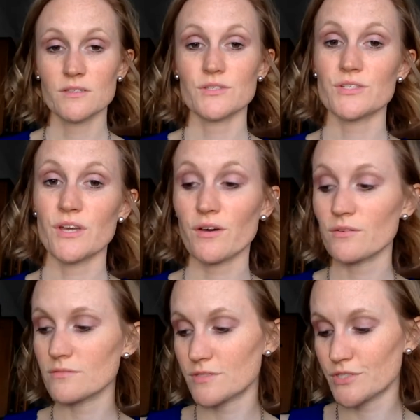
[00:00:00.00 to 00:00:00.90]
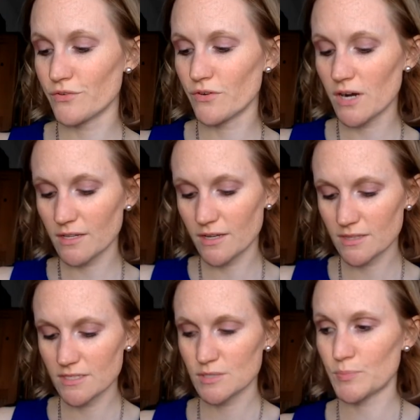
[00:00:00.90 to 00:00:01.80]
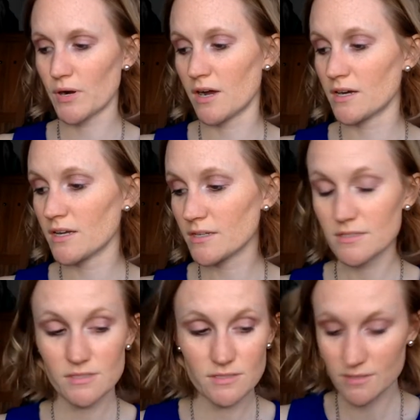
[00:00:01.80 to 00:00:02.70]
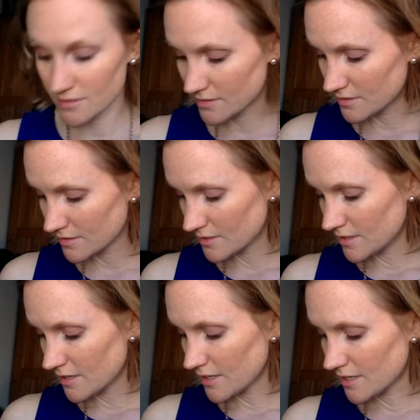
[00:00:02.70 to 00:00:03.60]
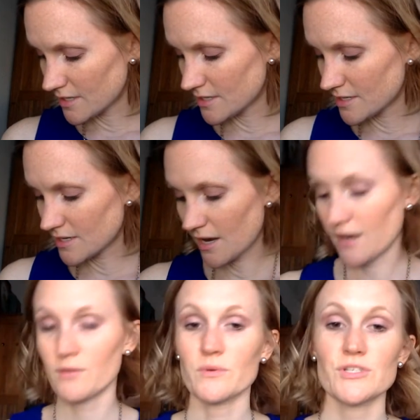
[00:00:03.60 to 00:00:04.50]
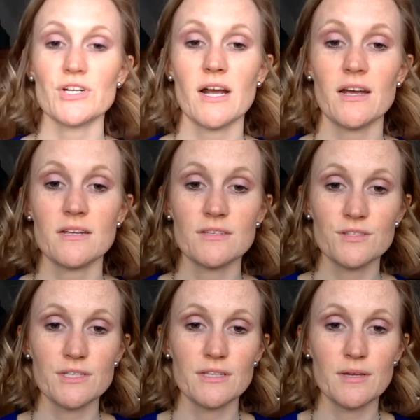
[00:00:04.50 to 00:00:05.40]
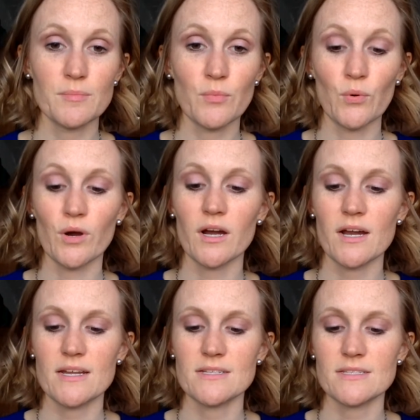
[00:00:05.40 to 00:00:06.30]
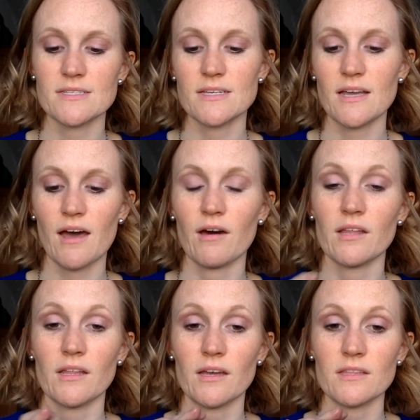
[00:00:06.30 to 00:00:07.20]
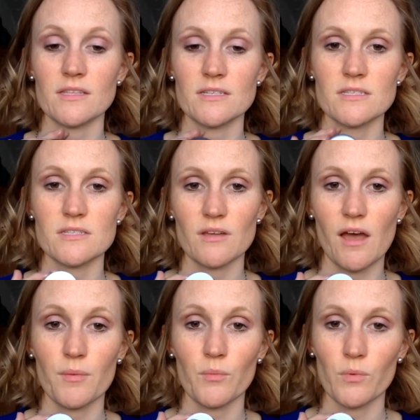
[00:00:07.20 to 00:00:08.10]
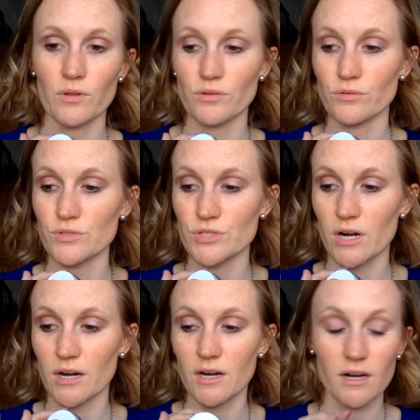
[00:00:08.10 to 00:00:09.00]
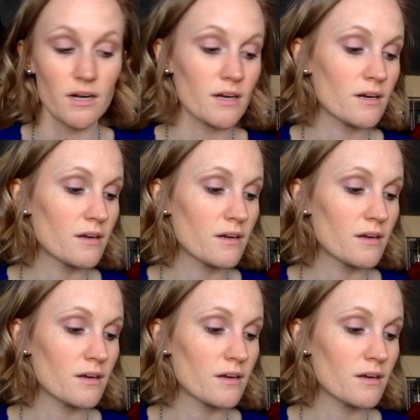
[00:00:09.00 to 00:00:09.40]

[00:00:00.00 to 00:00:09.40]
So far I like these products, and I will try using them more and see how I like this a little darker.